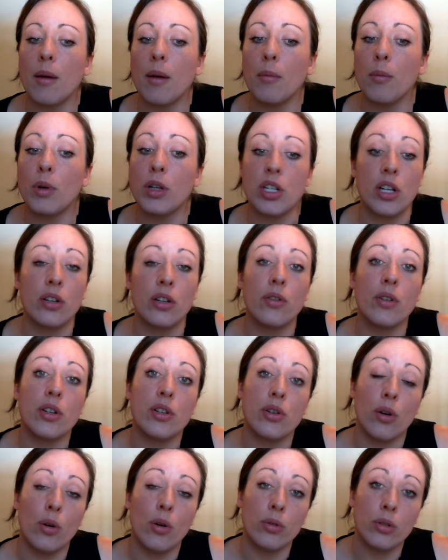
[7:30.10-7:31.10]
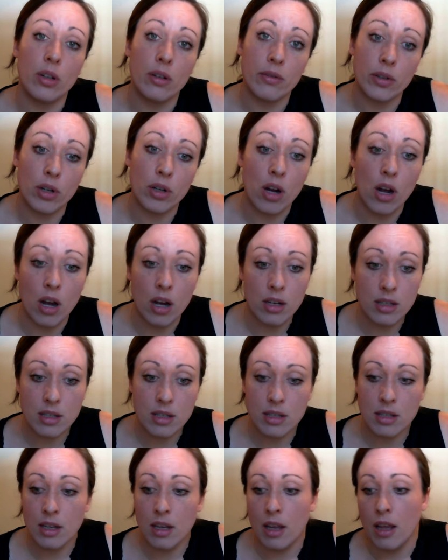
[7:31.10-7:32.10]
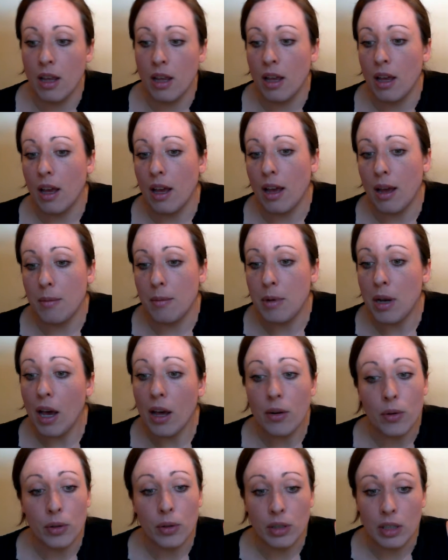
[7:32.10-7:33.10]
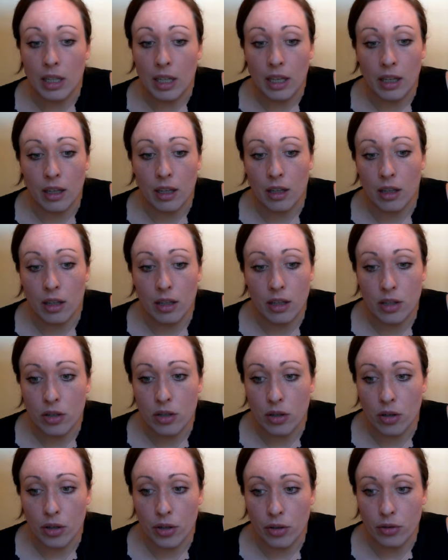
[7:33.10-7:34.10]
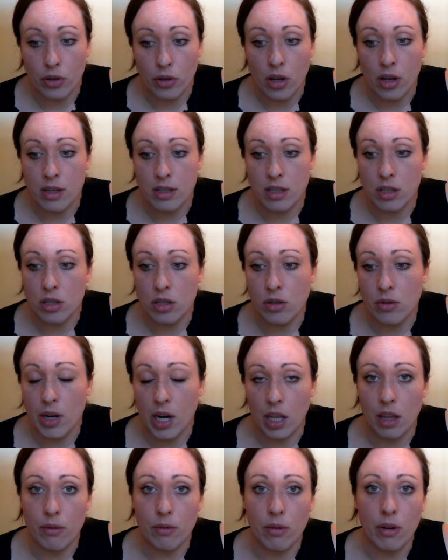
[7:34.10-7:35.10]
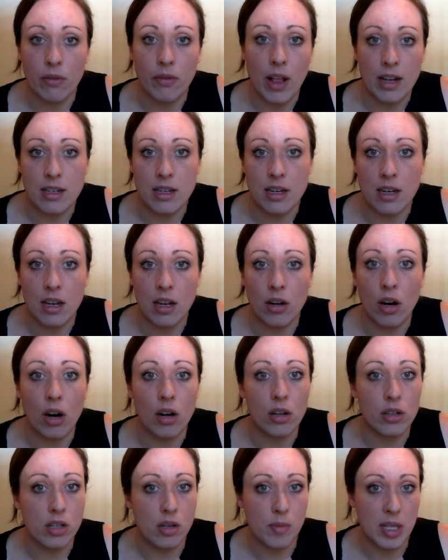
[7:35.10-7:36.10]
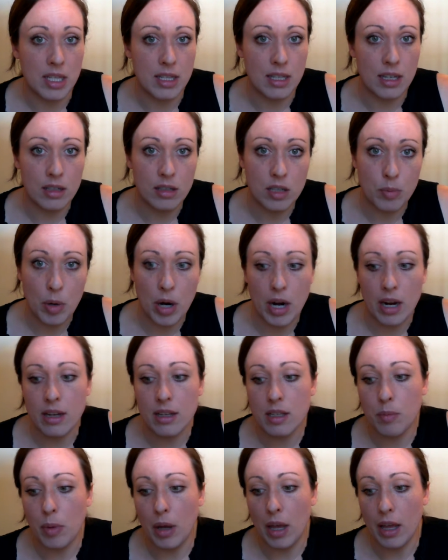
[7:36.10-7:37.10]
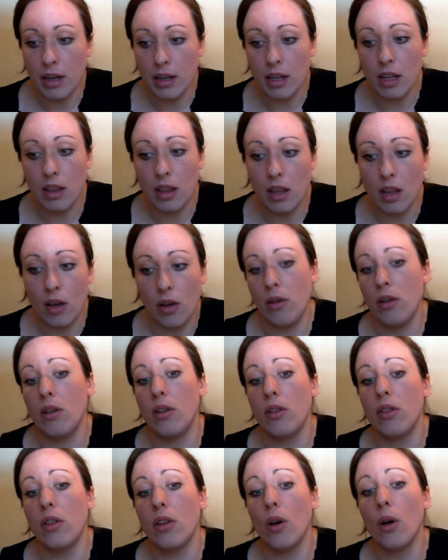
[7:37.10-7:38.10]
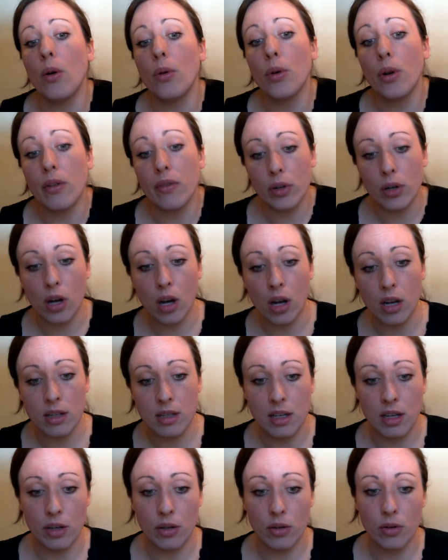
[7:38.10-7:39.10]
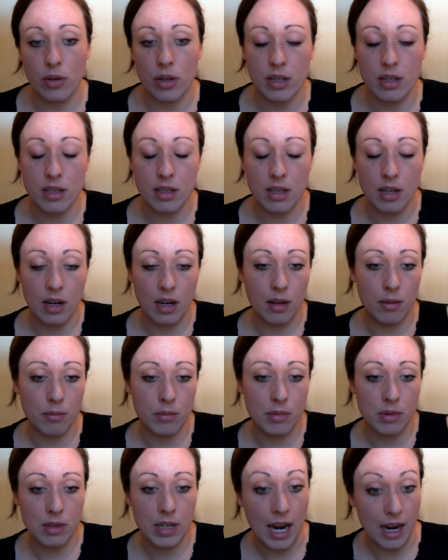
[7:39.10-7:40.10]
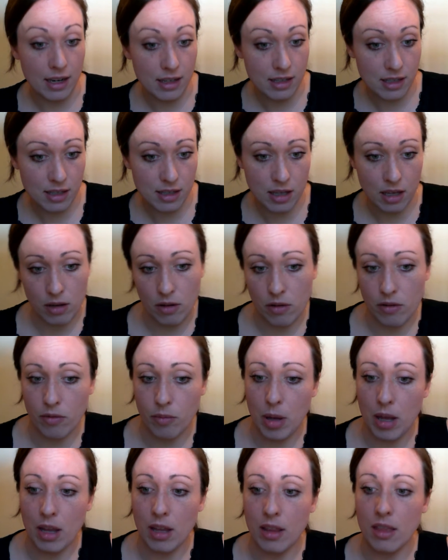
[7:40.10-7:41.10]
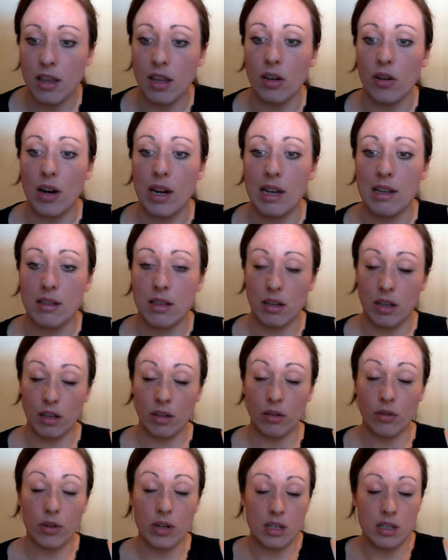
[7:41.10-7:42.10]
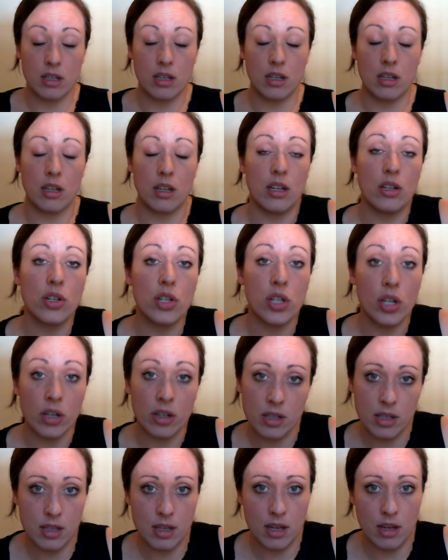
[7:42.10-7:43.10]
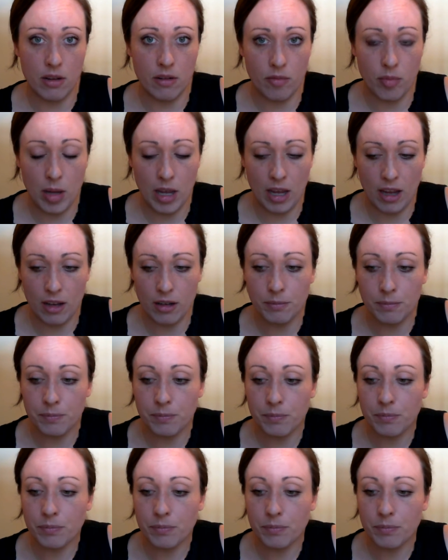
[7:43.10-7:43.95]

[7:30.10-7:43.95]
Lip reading: which increase your holdover costs. Not only are your losses directly reflected in our ultimate sales price, but in the holdover costs, the increased taxes that you've paid, the increased insurance that you've paid,